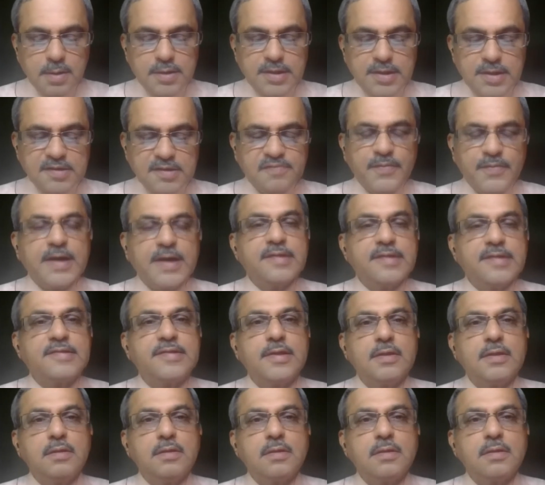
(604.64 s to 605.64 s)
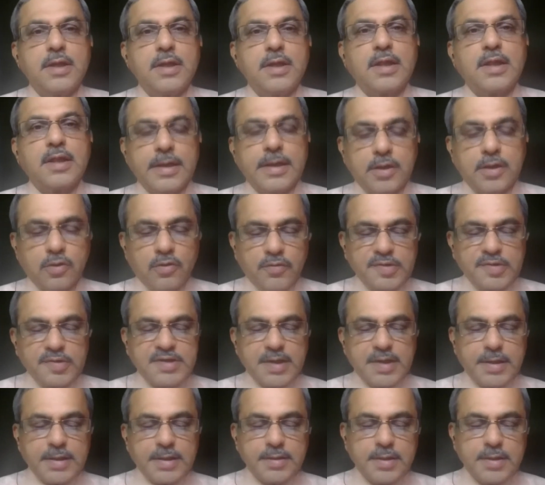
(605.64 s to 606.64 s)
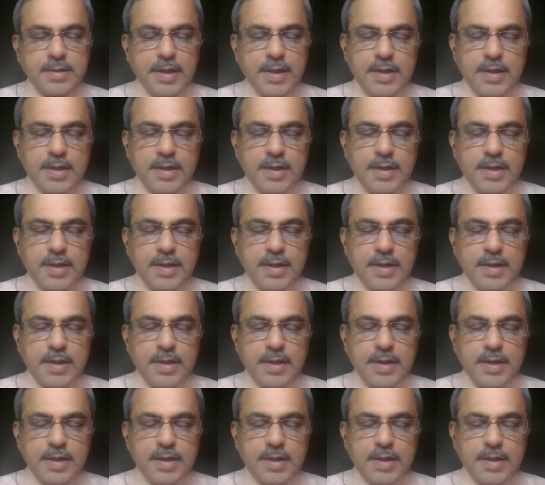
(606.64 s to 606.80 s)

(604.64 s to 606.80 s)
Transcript: this medicine, that is atorvastatin,